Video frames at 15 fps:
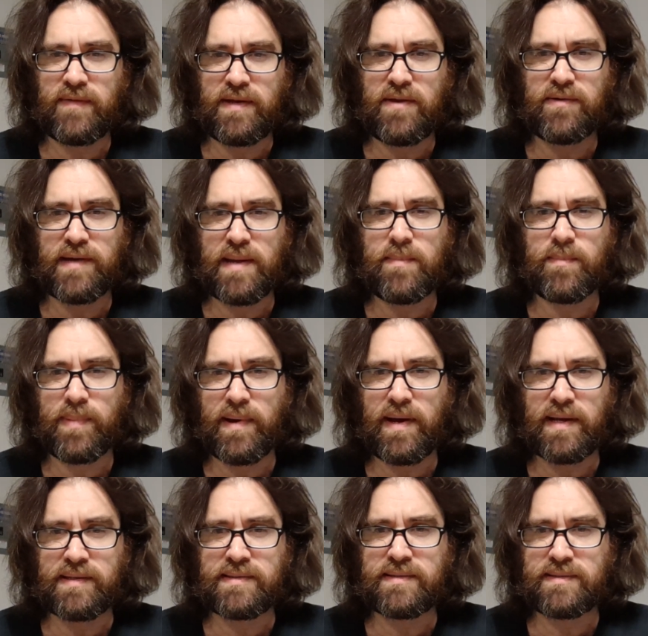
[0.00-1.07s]
video game
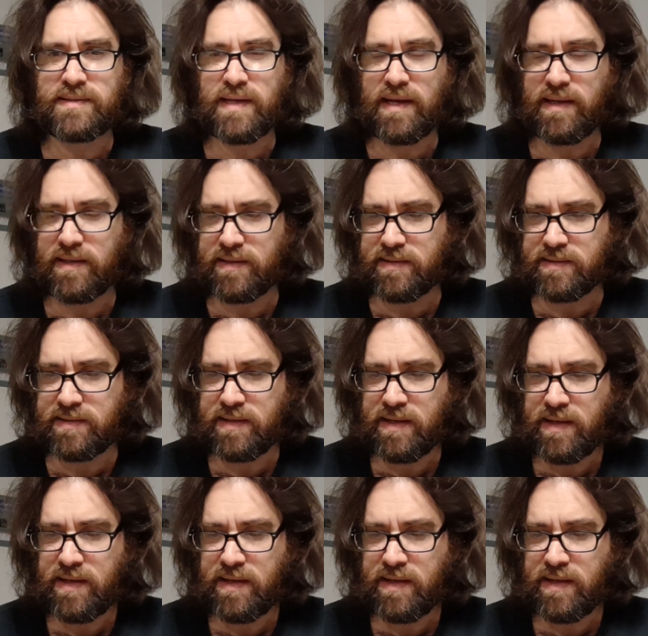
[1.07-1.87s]
boss challenge.